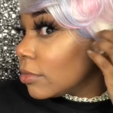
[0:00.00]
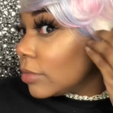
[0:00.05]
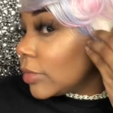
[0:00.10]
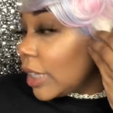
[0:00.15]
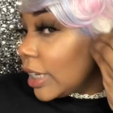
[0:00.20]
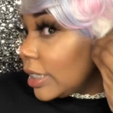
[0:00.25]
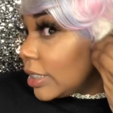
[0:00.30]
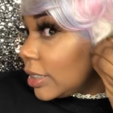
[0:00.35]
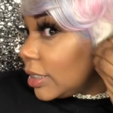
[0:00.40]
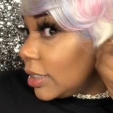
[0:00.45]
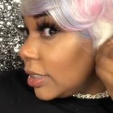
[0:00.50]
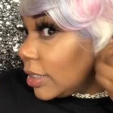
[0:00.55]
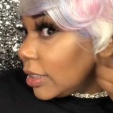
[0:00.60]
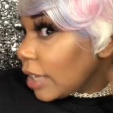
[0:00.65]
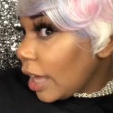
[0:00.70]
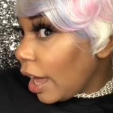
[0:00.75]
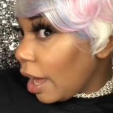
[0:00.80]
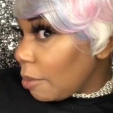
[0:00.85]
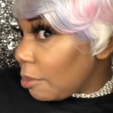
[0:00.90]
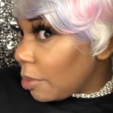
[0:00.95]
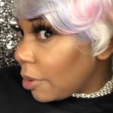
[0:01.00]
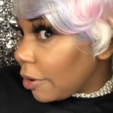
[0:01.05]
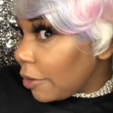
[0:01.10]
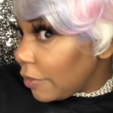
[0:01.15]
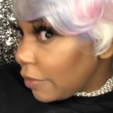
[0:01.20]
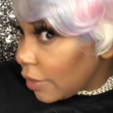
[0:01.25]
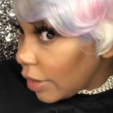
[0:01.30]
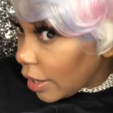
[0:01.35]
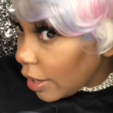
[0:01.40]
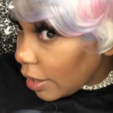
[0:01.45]
That's this side
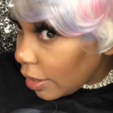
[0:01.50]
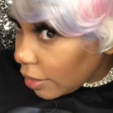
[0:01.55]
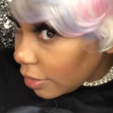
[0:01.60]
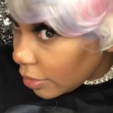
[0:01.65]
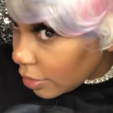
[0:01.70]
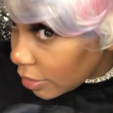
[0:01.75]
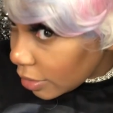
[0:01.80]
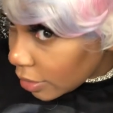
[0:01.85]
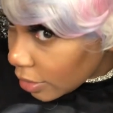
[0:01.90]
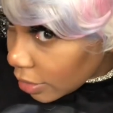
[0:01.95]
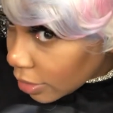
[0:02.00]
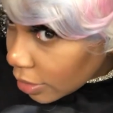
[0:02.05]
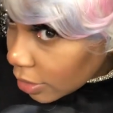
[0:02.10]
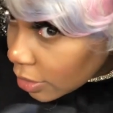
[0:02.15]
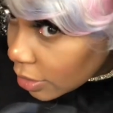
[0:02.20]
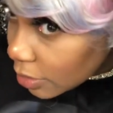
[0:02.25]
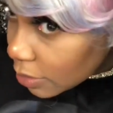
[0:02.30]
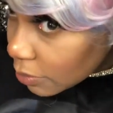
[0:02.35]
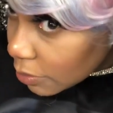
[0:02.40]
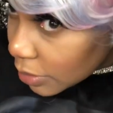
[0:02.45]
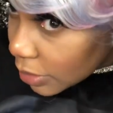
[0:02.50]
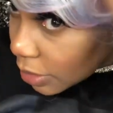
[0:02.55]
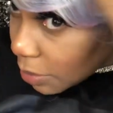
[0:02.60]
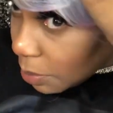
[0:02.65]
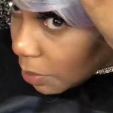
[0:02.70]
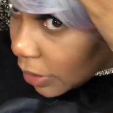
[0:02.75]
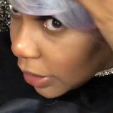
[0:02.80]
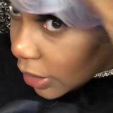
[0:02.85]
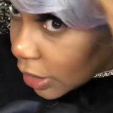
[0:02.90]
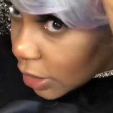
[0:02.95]
profile with the
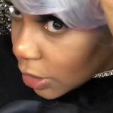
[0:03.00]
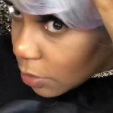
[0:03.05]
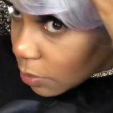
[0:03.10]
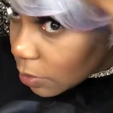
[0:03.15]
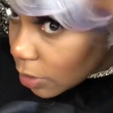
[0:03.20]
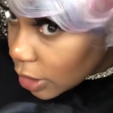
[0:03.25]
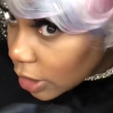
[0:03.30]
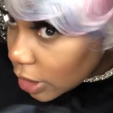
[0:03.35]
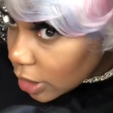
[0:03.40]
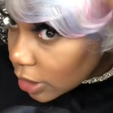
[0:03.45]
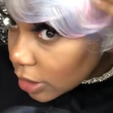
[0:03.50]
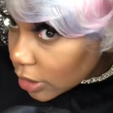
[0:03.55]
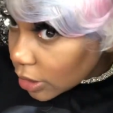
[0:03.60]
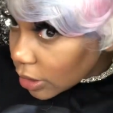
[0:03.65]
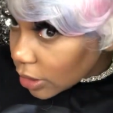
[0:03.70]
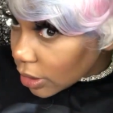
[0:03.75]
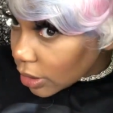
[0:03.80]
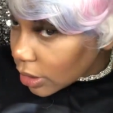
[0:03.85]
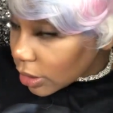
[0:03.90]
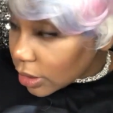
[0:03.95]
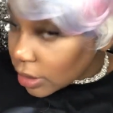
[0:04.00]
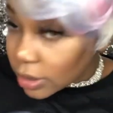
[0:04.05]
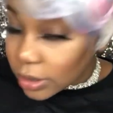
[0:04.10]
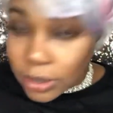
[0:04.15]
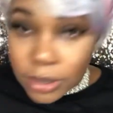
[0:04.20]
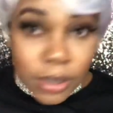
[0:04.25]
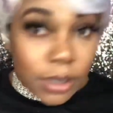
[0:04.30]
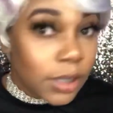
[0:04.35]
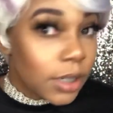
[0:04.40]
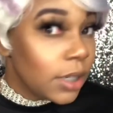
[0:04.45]
pink swirls.
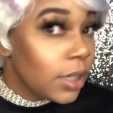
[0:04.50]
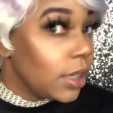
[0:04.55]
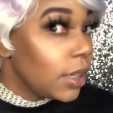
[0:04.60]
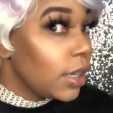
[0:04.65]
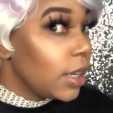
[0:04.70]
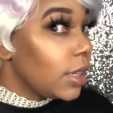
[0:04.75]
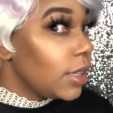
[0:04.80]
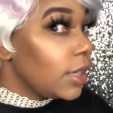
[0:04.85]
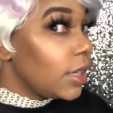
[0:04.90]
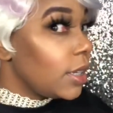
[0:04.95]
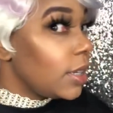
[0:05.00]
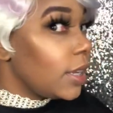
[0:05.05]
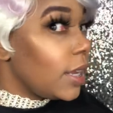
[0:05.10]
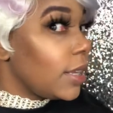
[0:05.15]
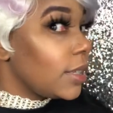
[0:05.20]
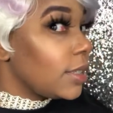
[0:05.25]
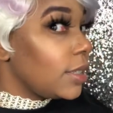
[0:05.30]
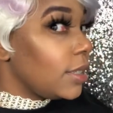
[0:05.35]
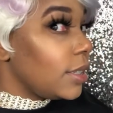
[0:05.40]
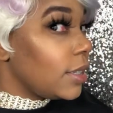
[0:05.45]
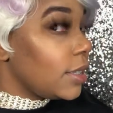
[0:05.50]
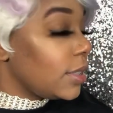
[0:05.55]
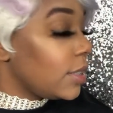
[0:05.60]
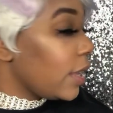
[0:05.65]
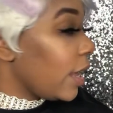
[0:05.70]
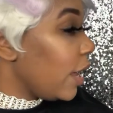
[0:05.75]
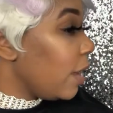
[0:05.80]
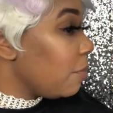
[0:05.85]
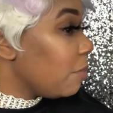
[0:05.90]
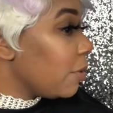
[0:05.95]
And then that's this
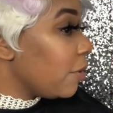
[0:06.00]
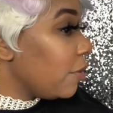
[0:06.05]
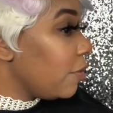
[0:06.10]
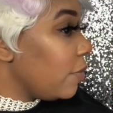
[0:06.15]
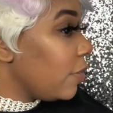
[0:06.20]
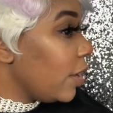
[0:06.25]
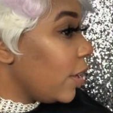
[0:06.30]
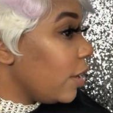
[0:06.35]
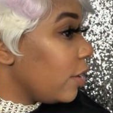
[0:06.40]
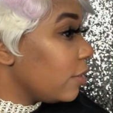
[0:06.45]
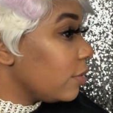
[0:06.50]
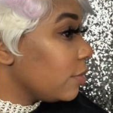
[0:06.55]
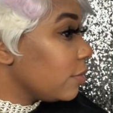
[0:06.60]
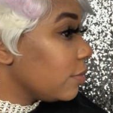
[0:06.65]
side profile.